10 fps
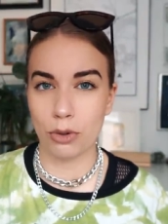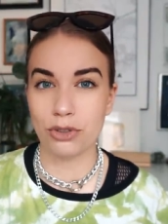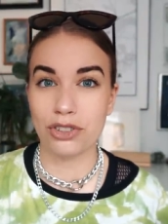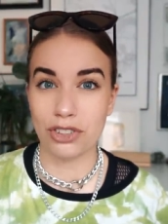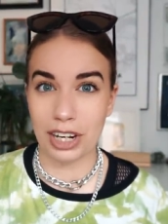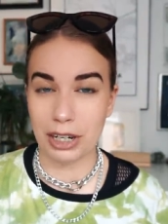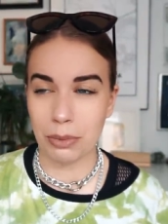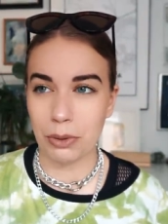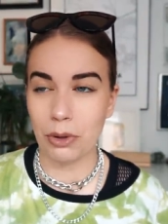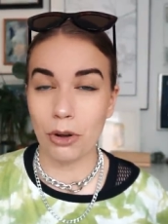more
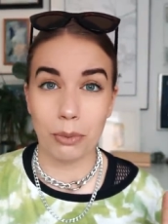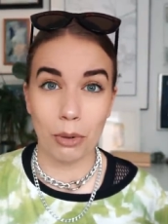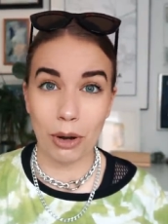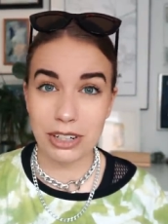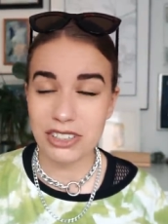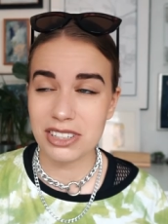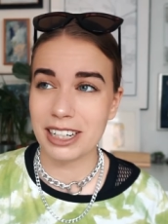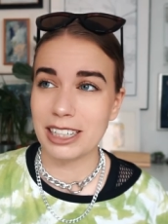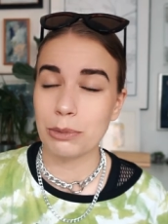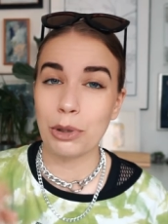sustainable or more
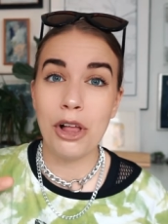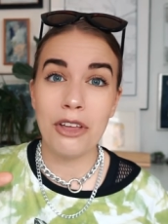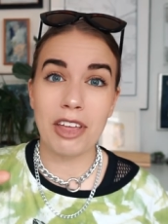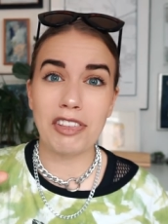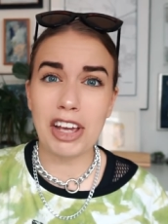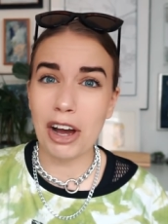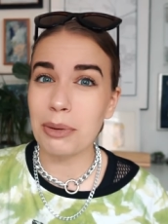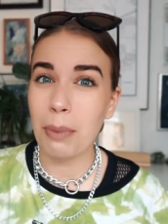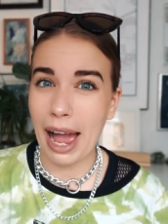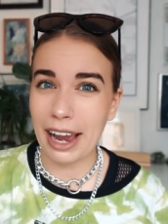unsustainable than the
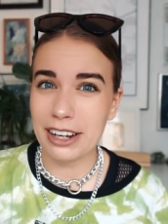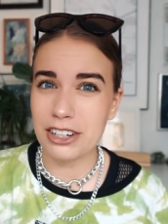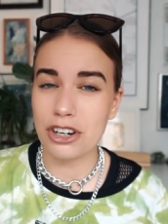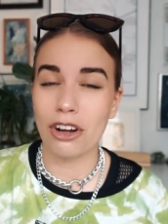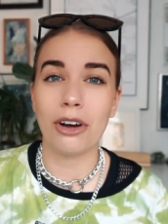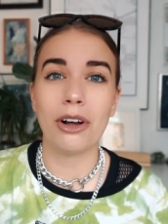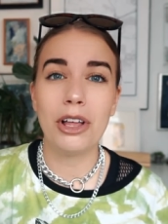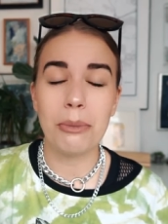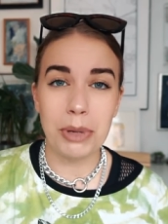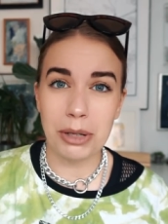unpackaged or
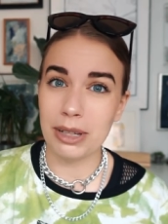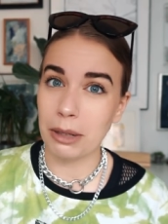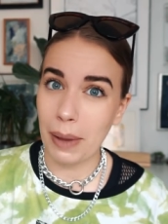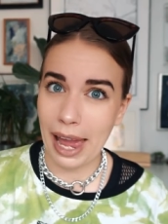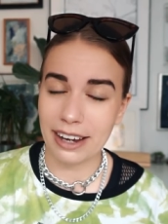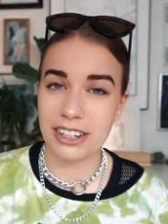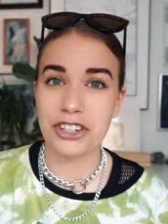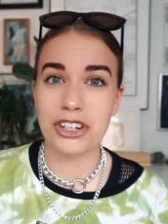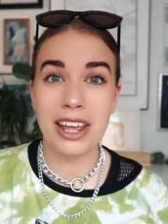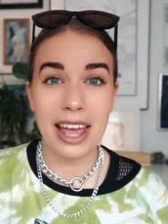minimally
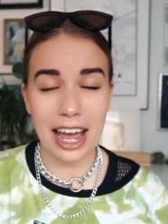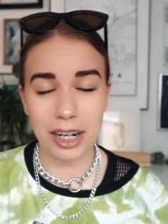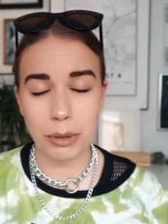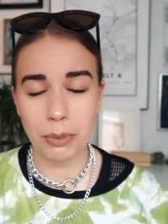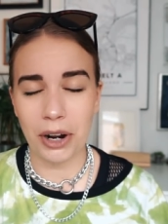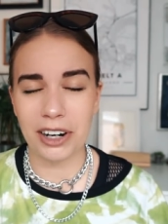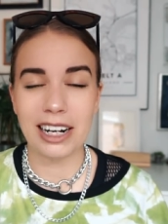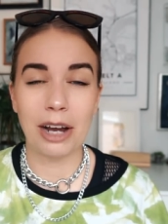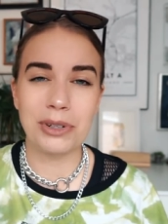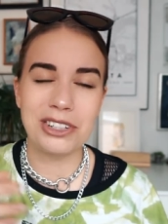packaged animal product,
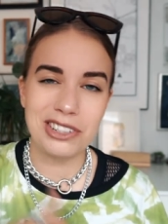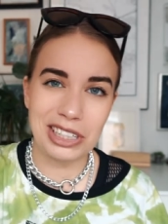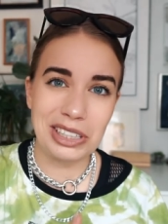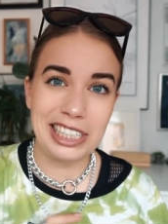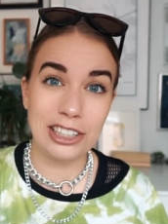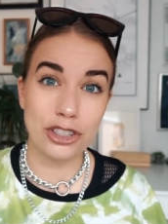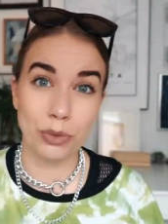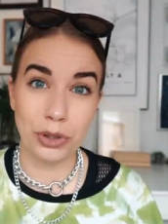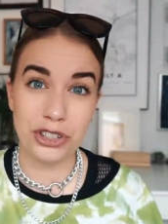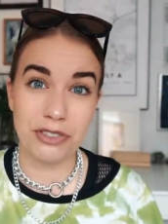I would still lean
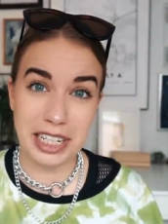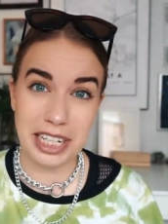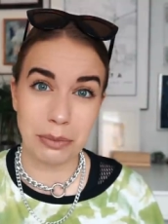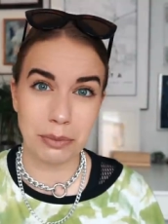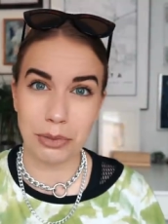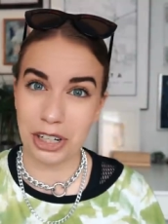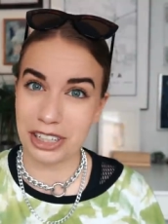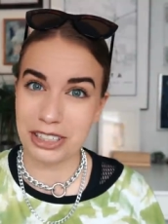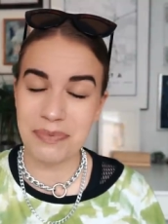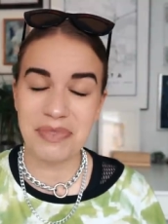towards the vegan
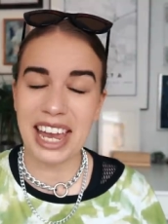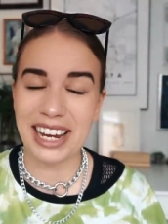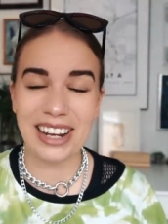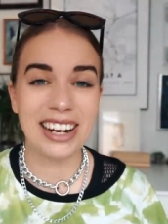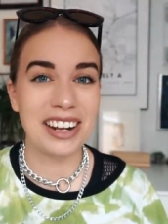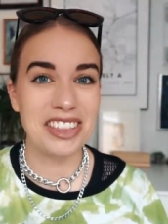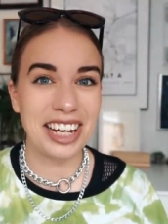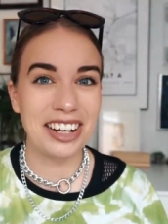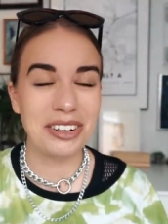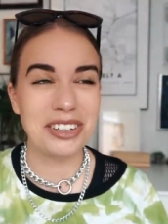product. Again, and I
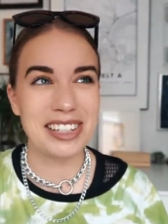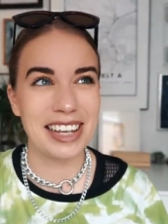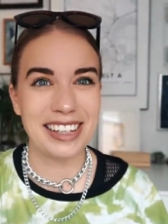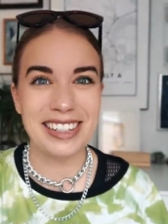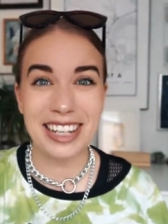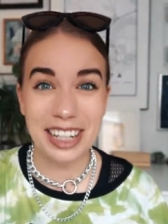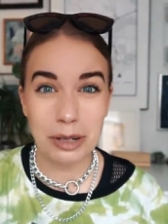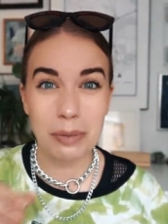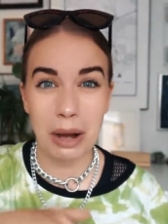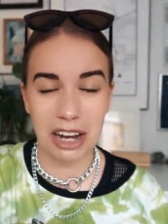think I also said this
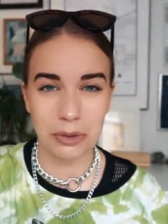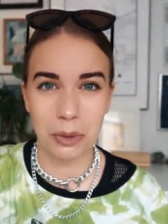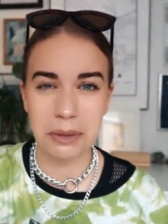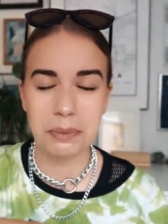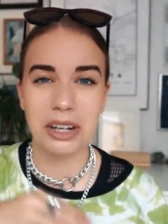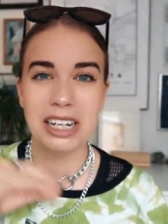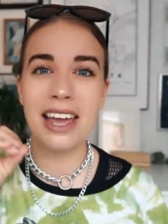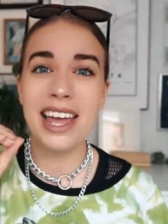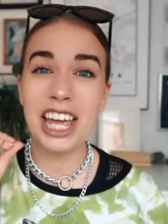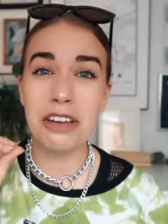in part one, but
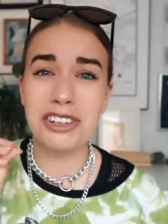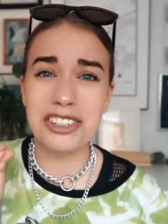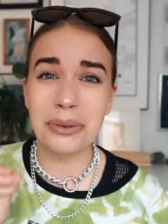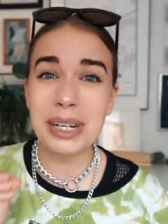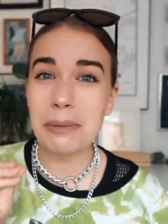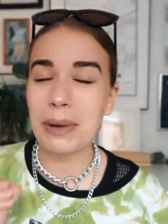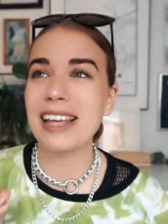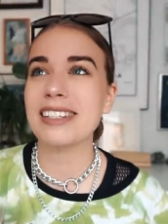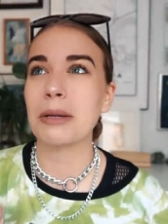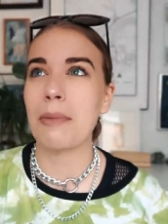if it's only a
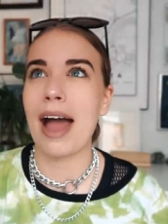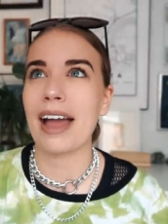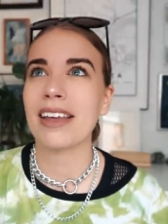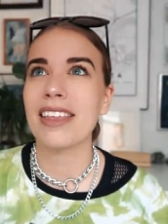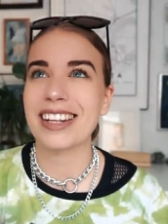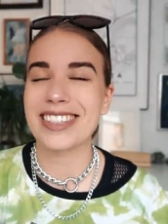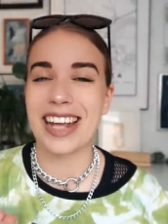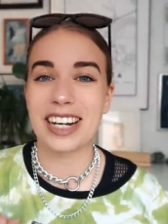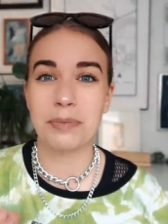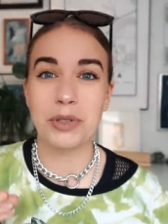plastic bag that
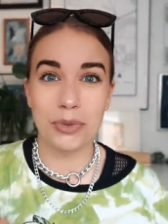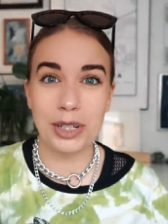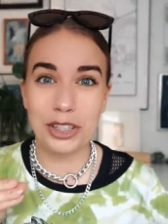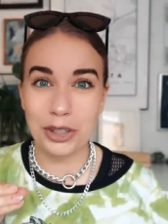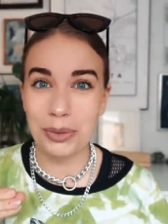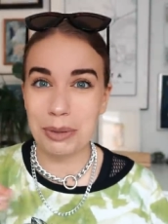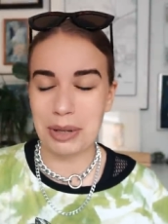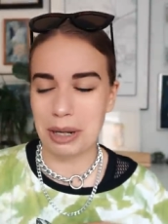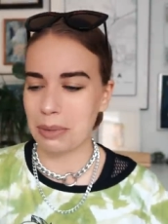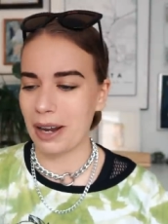stands between you and
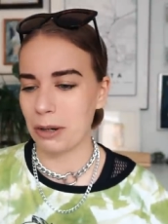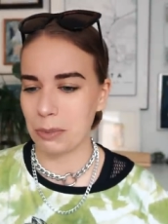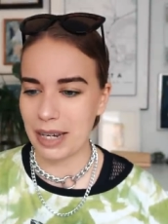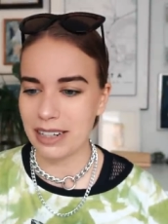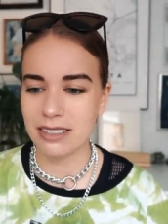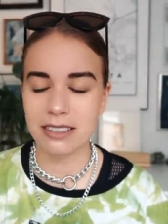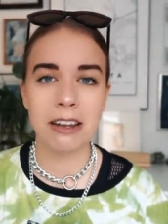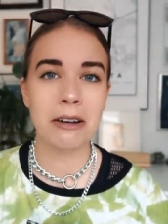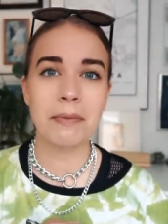being plant-based,